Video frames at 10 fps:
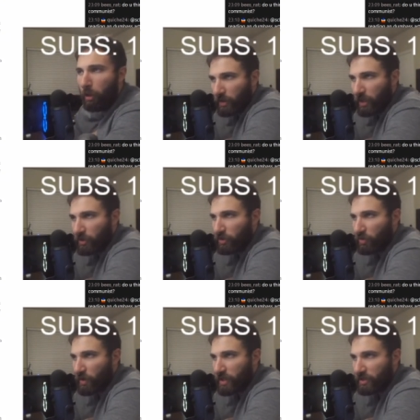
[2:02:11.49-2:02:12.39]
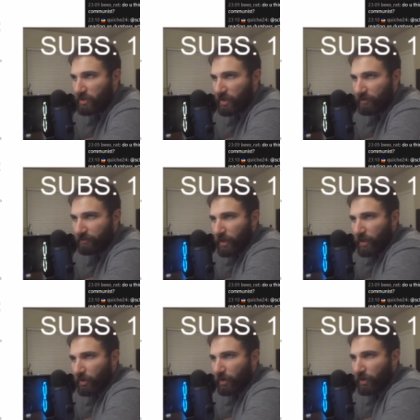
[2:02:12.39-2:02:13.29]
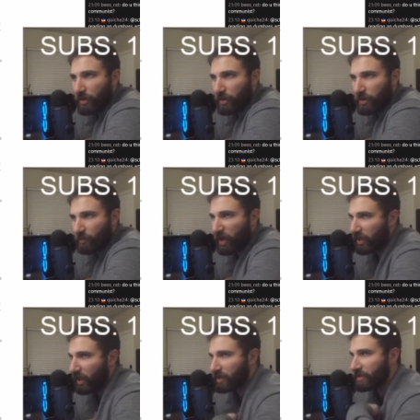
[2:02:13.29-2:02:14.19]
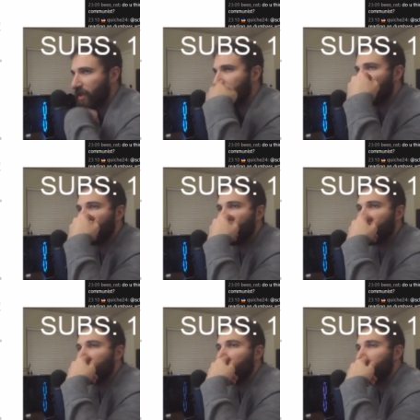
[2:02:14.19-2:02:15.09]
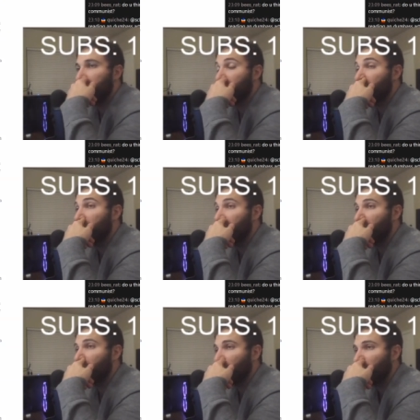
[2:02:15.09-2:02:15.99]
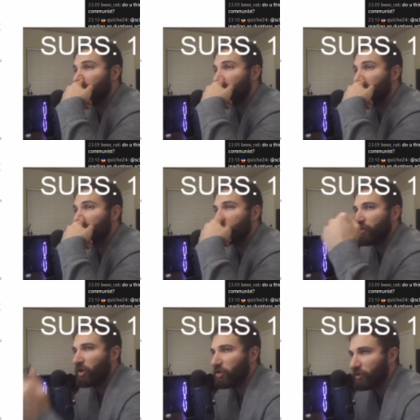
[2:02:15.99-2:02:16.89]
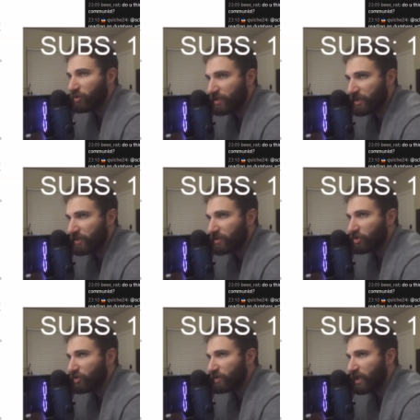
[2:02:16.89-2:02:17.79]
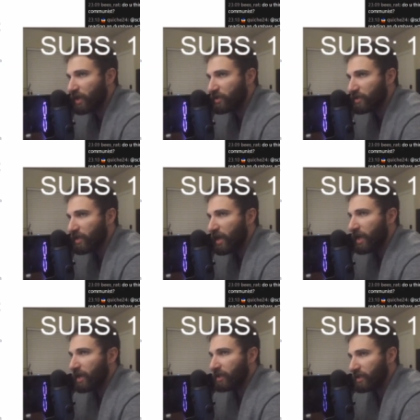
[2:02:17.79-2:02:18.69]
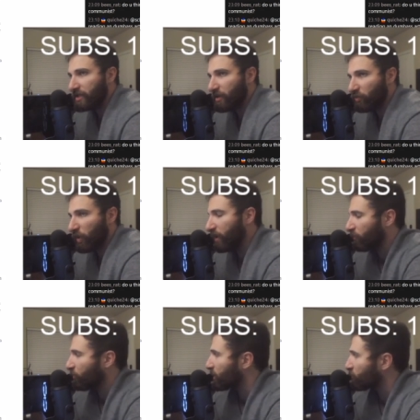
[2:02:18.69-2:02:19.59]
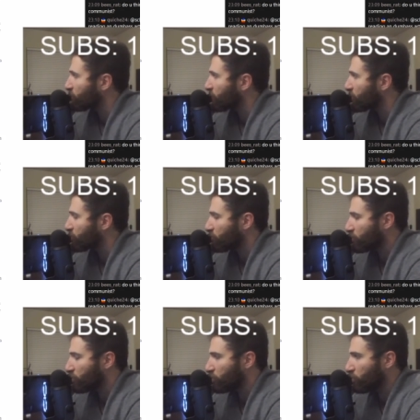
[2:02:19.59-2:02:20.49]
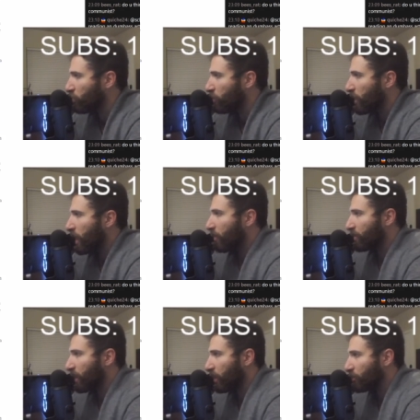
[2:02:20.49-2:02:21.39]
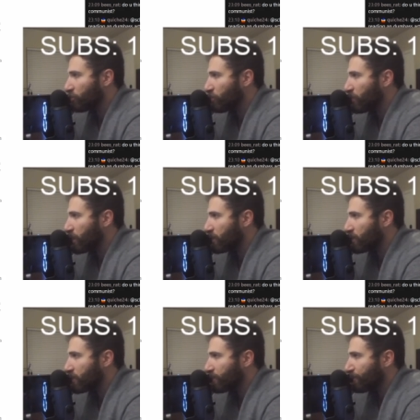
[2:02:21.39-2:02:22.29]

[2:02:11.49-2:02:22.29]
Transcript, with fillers: Here's the race stuff. They're dependent on a steady influx of temporary foreign workers whose vulnerable citizenship status leads them ripe for exploitation, which is true. But that also means